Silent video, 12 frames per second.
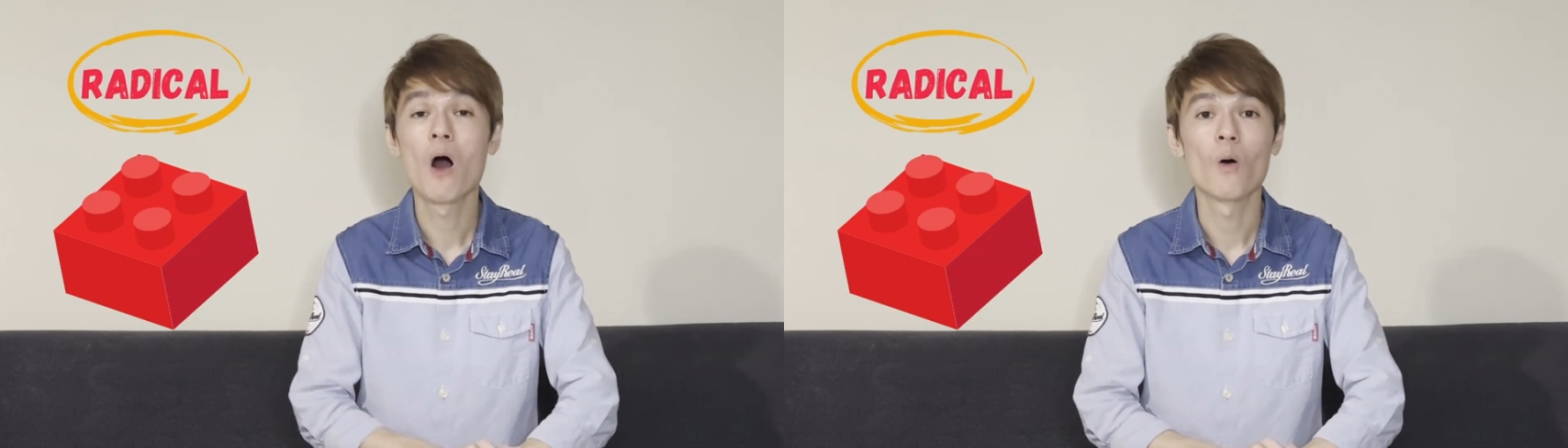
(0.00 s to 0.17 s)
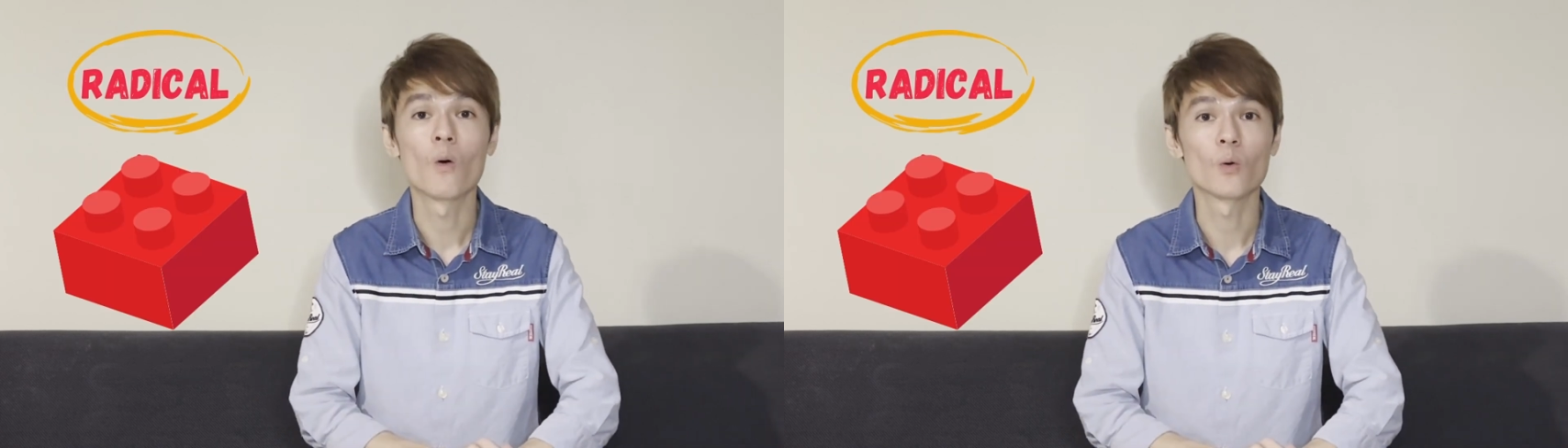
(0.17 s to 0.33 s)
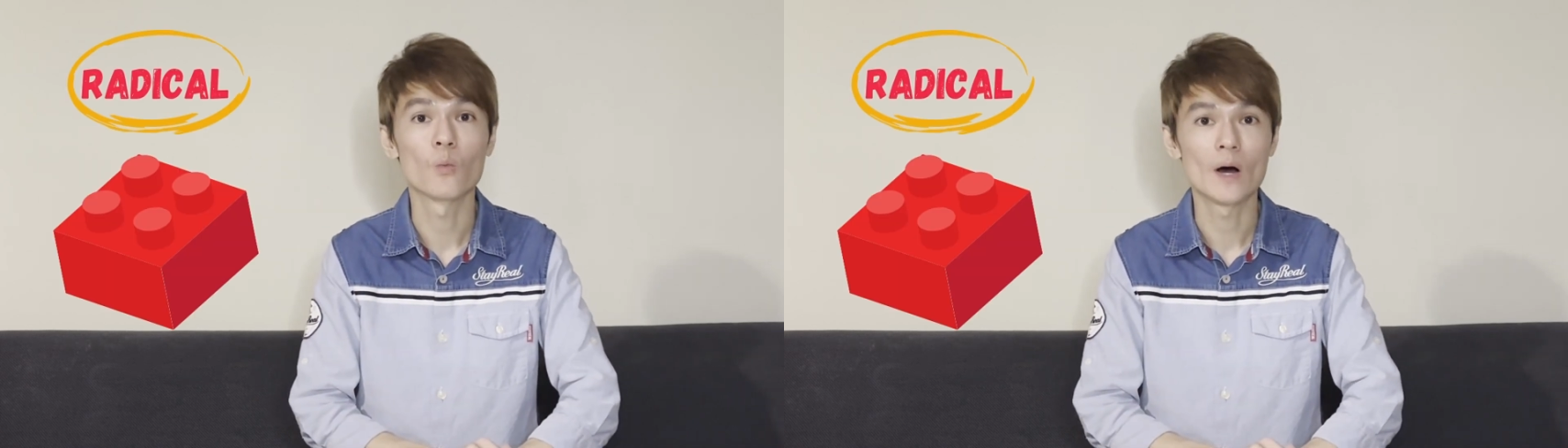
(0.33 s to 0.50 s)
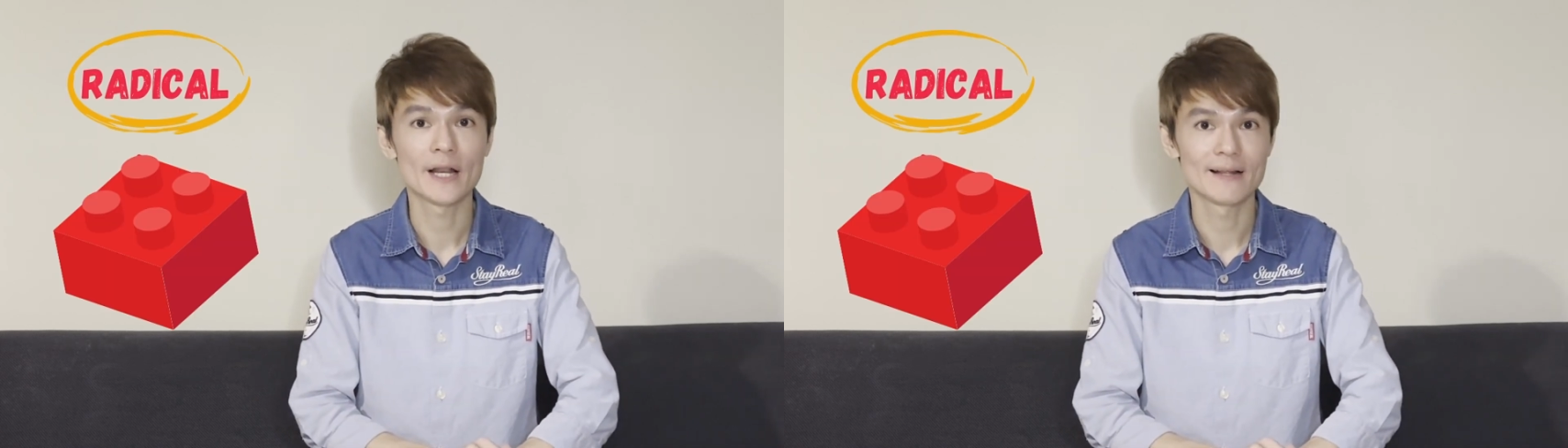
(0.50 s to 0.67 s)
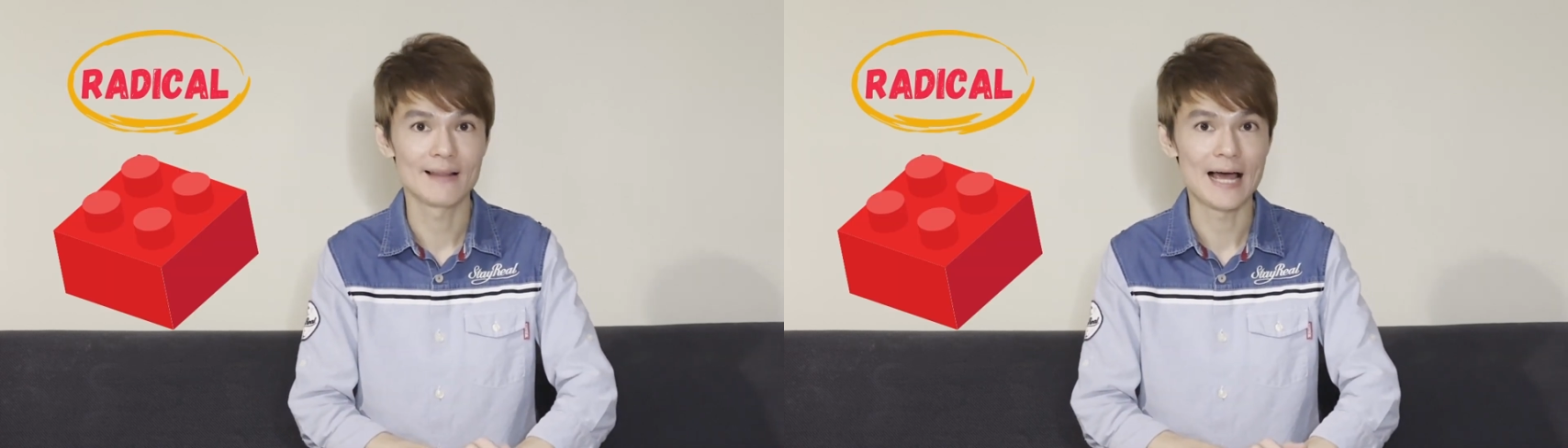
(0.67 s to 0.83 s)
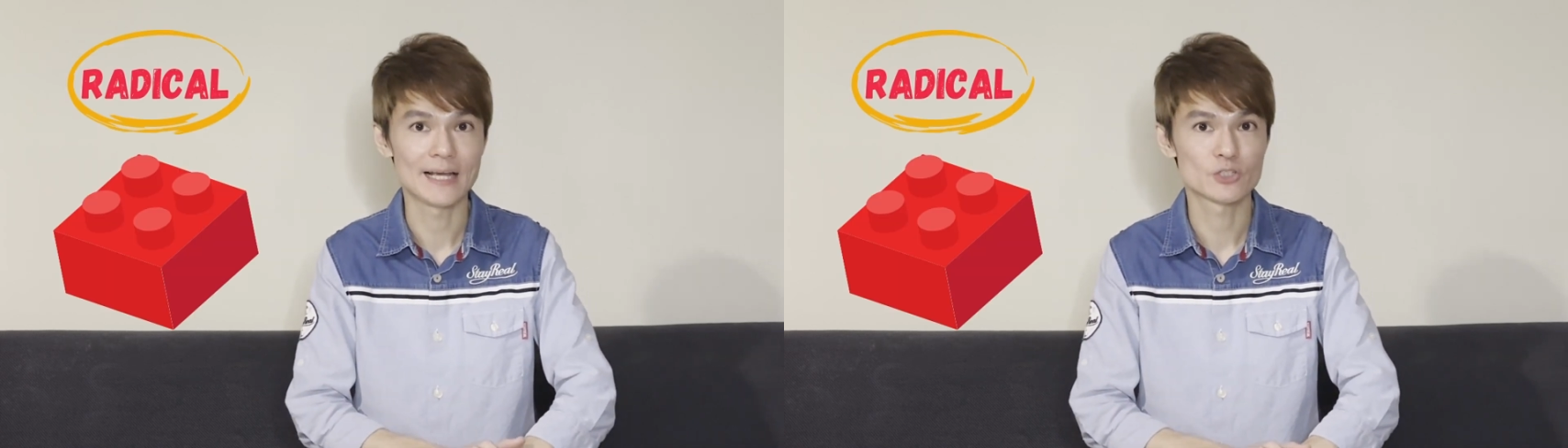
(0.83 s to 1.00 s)
or what I
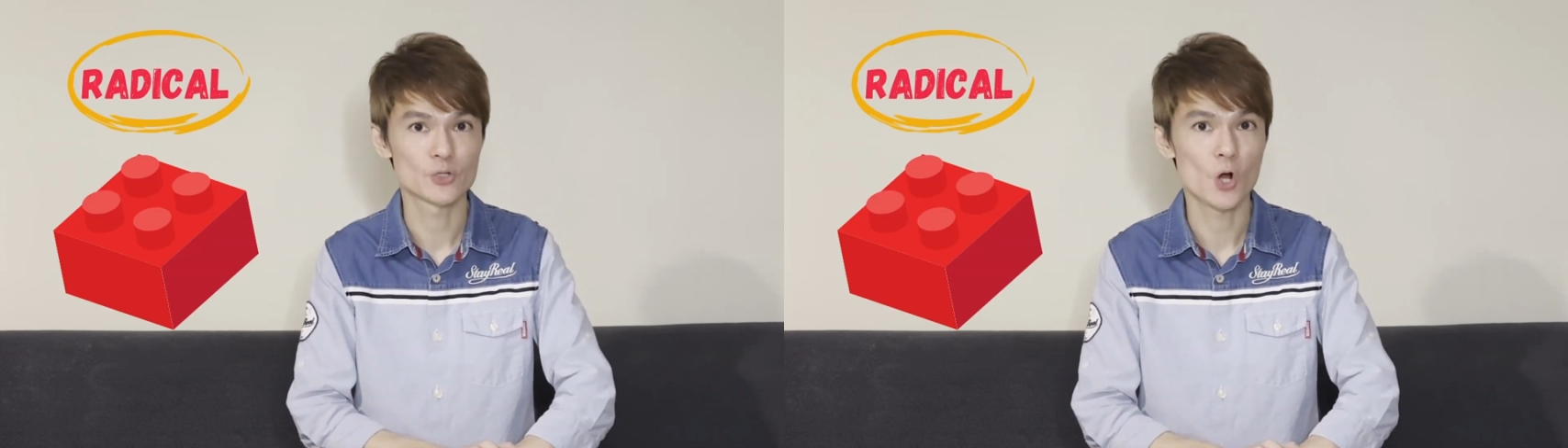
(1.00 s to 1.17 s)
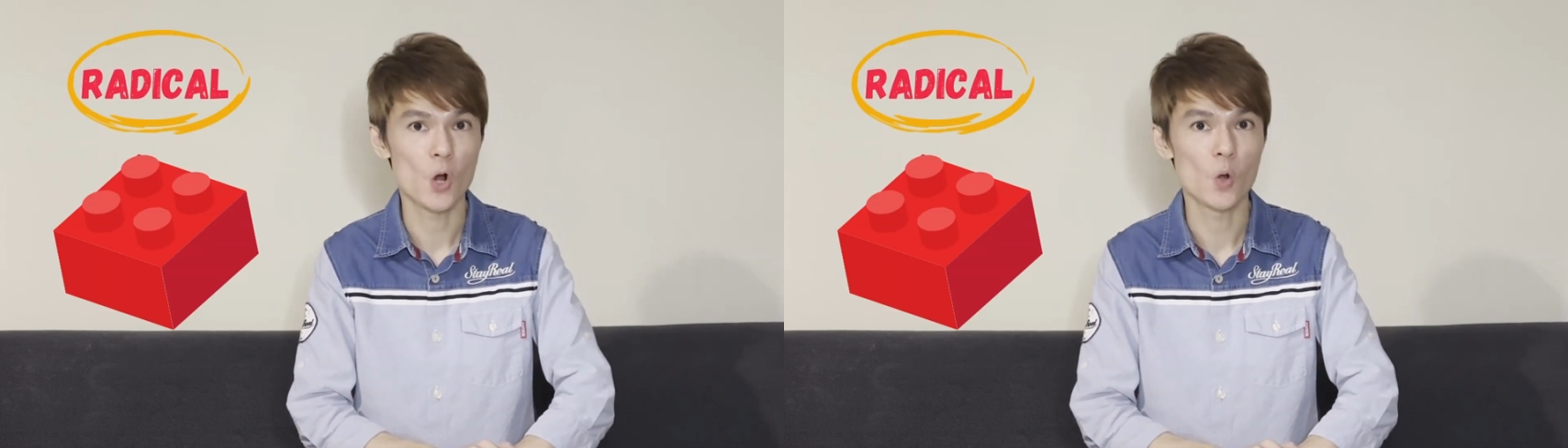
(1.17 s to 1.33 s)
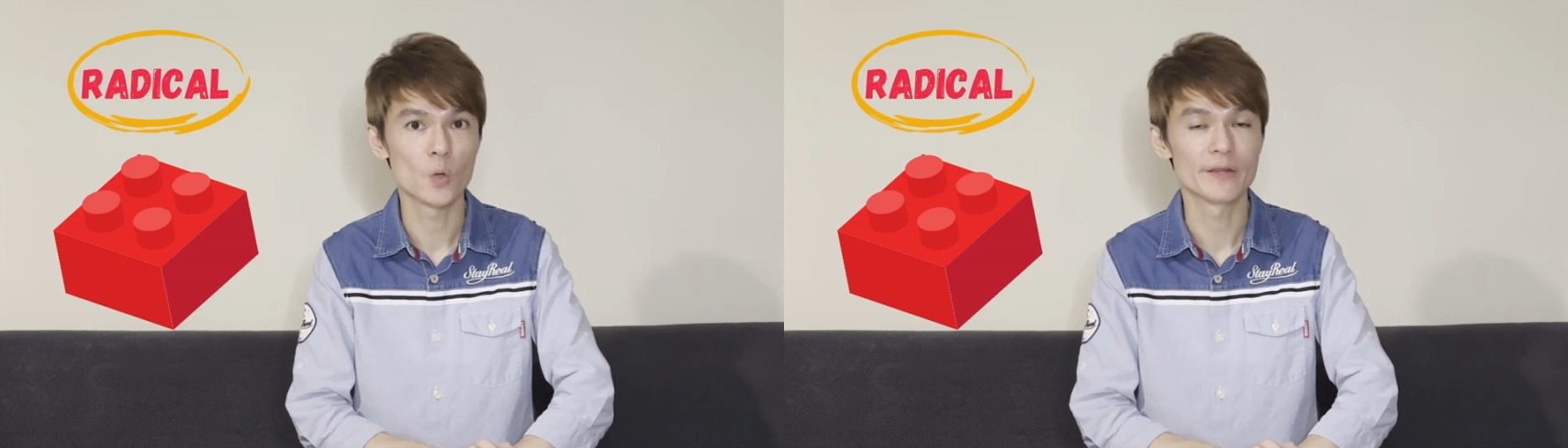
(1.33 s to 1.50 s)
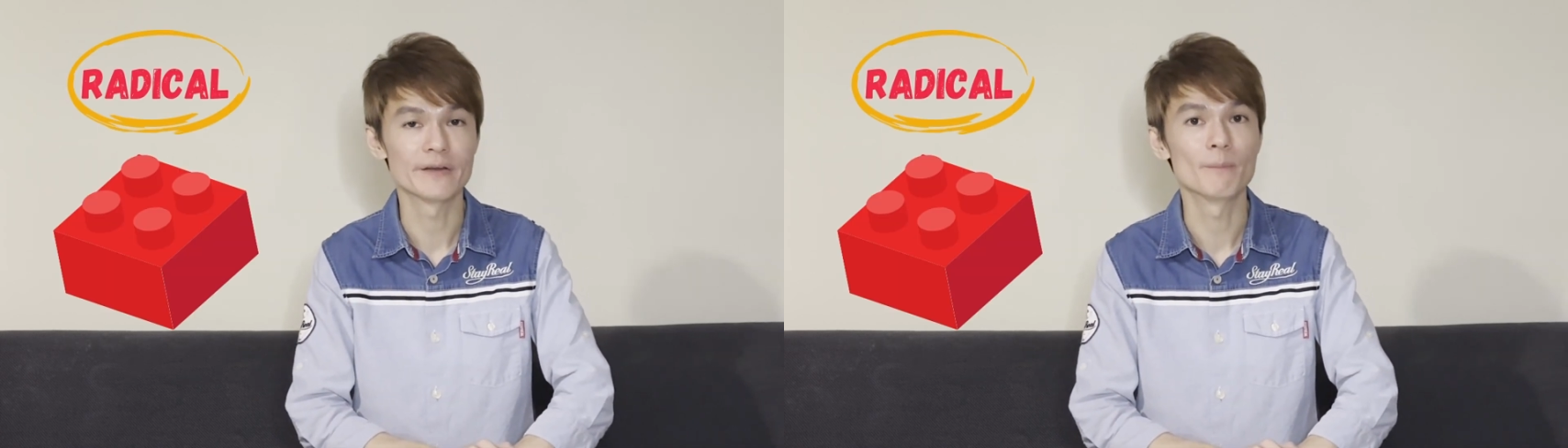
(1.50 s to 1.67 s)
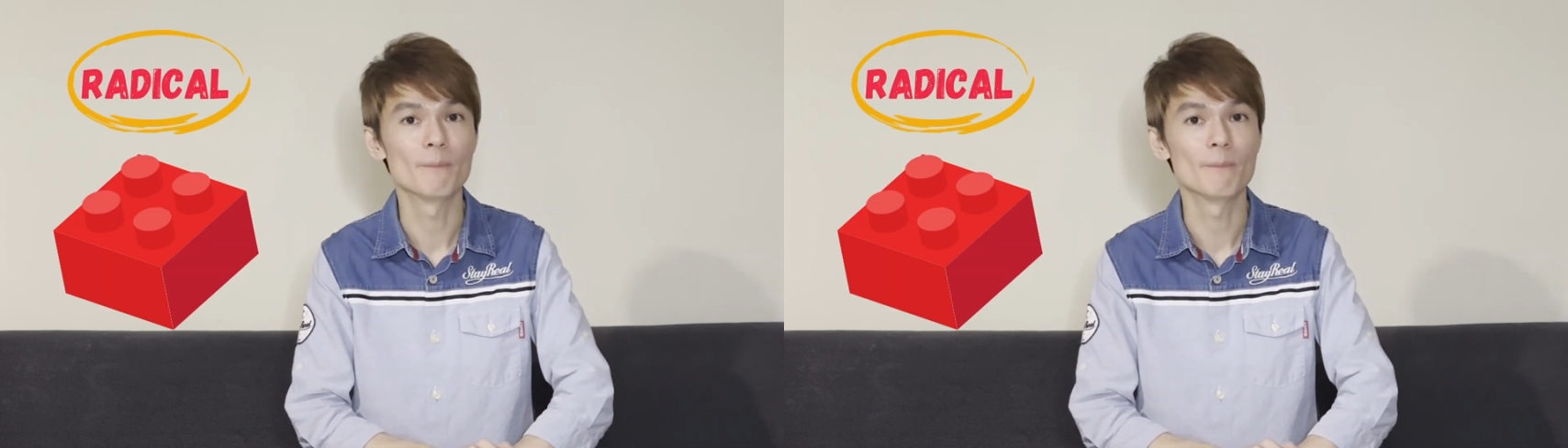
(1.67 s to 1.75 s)
like to call the